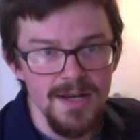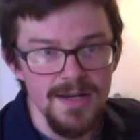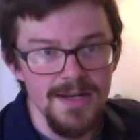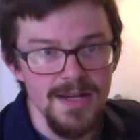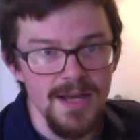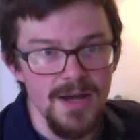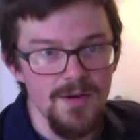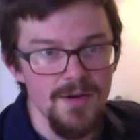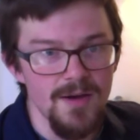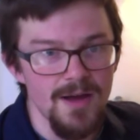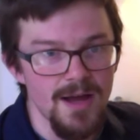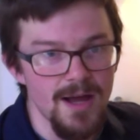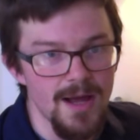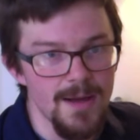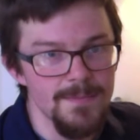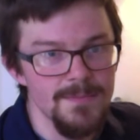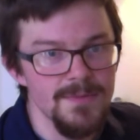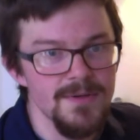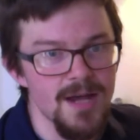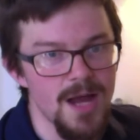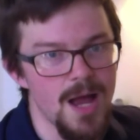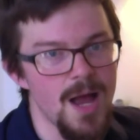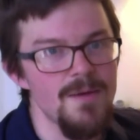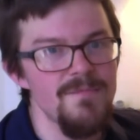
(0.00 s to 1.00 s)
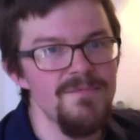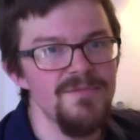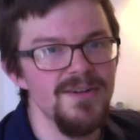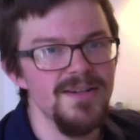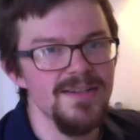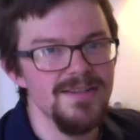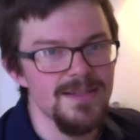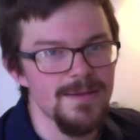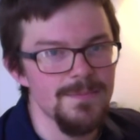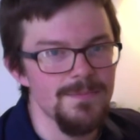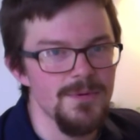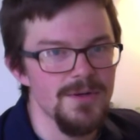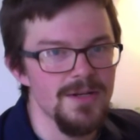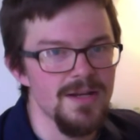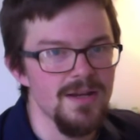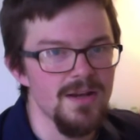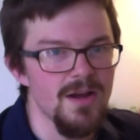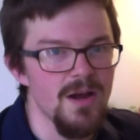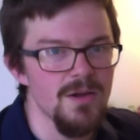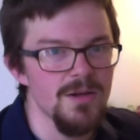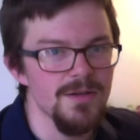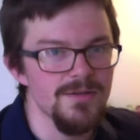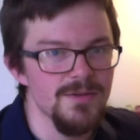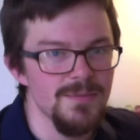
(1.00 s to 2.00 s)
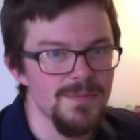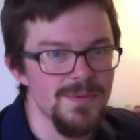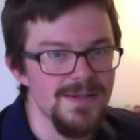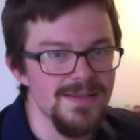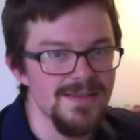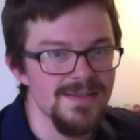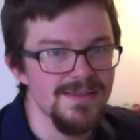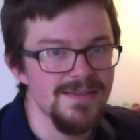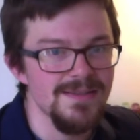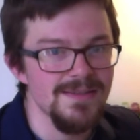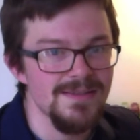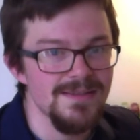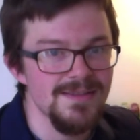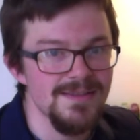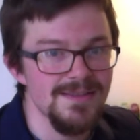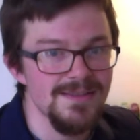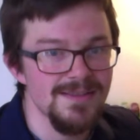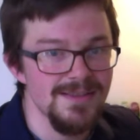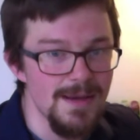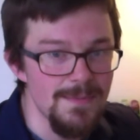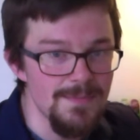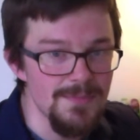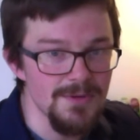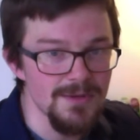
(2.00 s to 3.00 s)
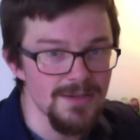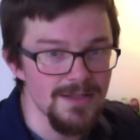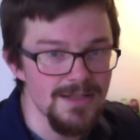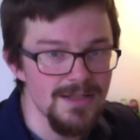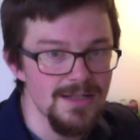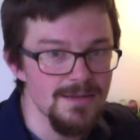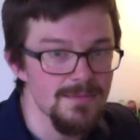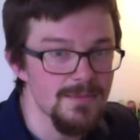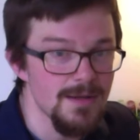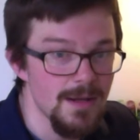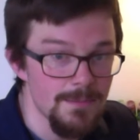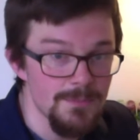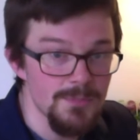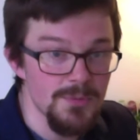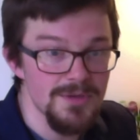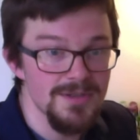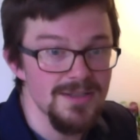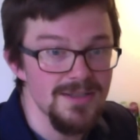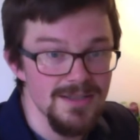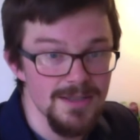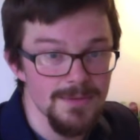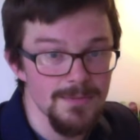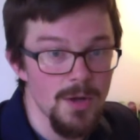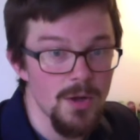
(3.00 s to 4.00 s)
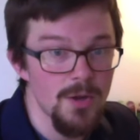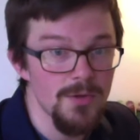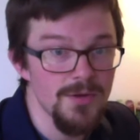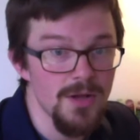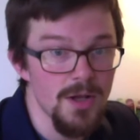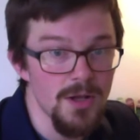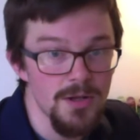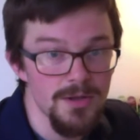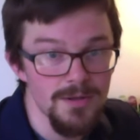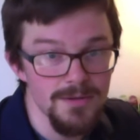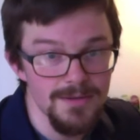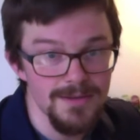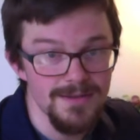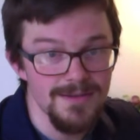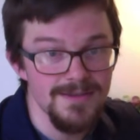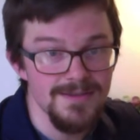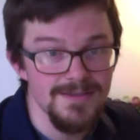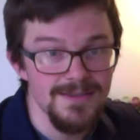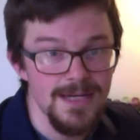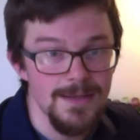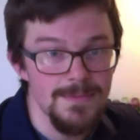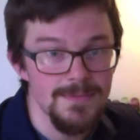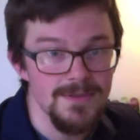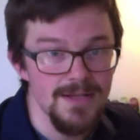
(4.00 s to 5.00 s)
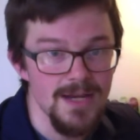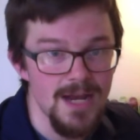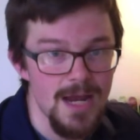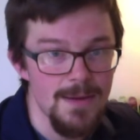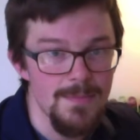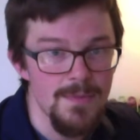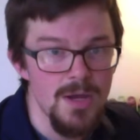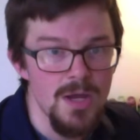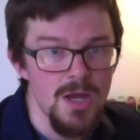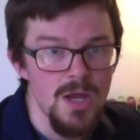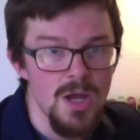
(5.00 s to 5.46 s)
Now, I'm confident that bringing all of the pieces separately and printing them all at the same time